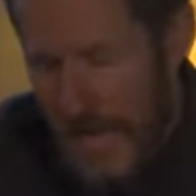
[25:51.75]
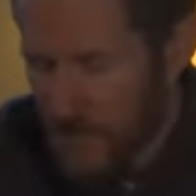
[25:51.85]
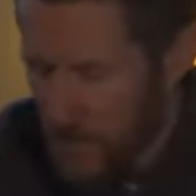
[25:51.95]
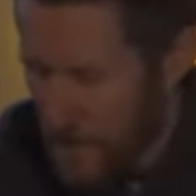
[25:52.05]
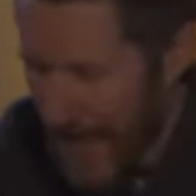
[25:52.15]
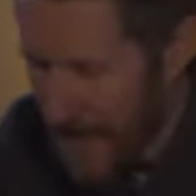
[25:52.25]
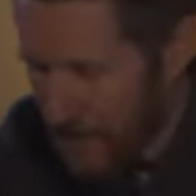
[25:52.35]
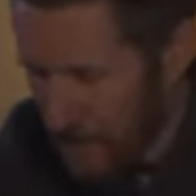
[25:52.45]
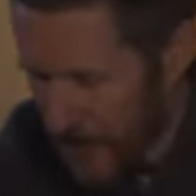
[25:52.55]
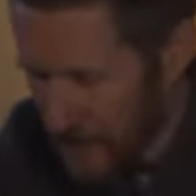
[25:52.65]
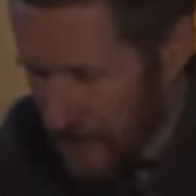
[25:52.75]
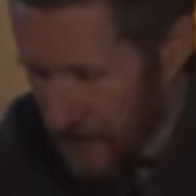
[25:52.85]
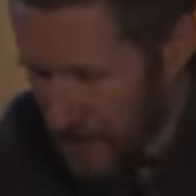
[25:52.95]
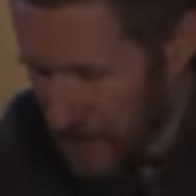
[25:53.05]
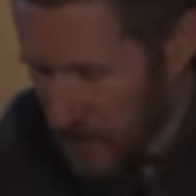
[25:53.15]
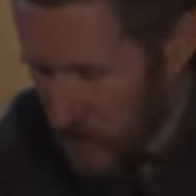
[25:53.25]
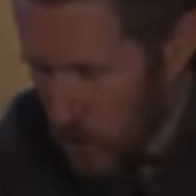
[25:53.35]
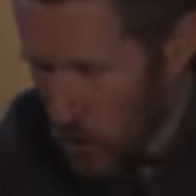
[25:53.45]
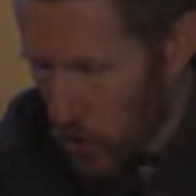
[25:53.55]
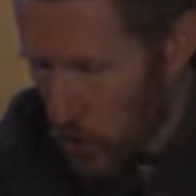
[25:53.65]
is manifest in
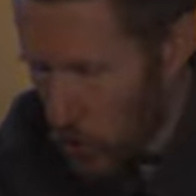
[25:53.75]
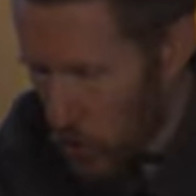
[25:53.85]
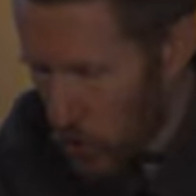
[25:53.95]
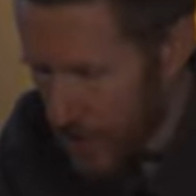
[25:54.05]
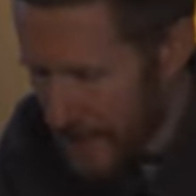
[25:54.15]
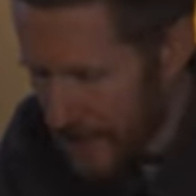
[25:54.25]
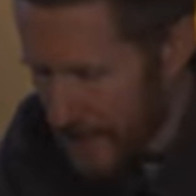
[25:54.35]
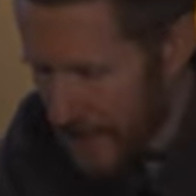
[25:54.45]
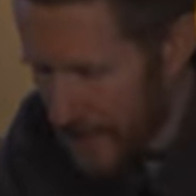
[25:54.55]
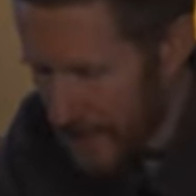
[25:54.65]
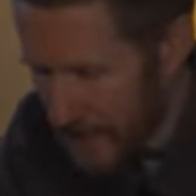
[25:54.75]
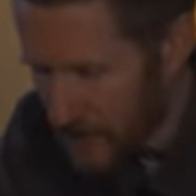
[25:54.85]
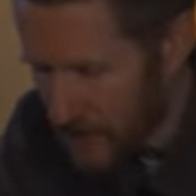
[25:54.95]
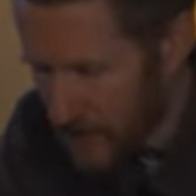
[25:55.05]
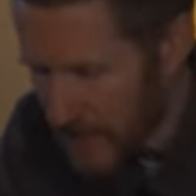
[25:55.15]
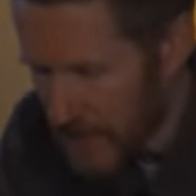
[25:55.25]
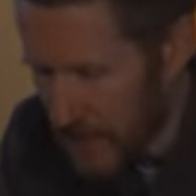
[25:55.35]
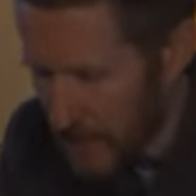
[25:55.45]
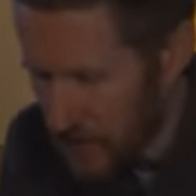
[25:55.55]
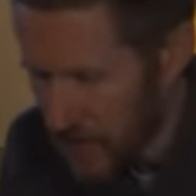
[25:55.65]
who it is in the
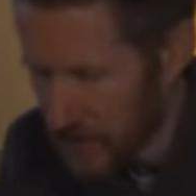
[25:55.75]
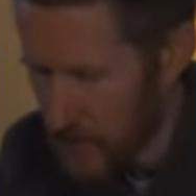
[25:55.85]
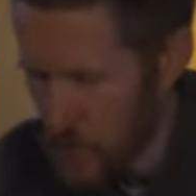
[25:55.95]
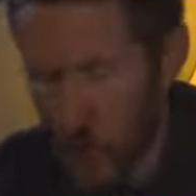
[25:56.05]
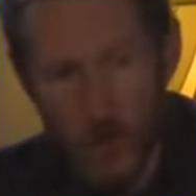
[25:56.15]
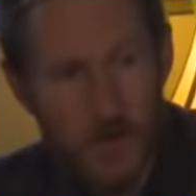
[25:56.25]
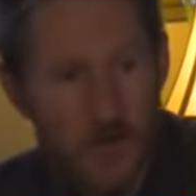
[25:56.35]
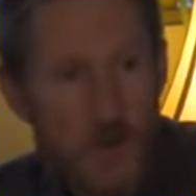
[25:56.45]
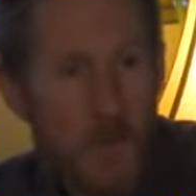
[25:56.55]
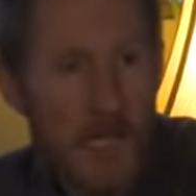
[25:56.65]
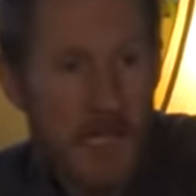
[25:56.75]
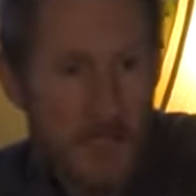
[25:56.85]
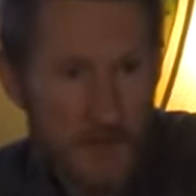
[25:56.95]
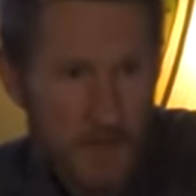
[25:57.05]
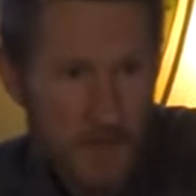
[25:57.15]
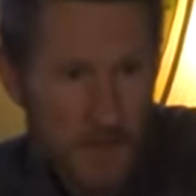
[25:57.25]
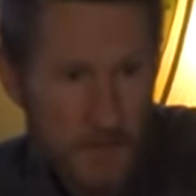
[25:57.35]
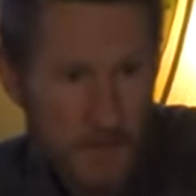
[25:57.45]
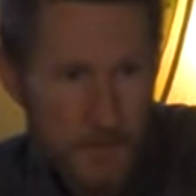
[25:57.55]
end that controls your obedience.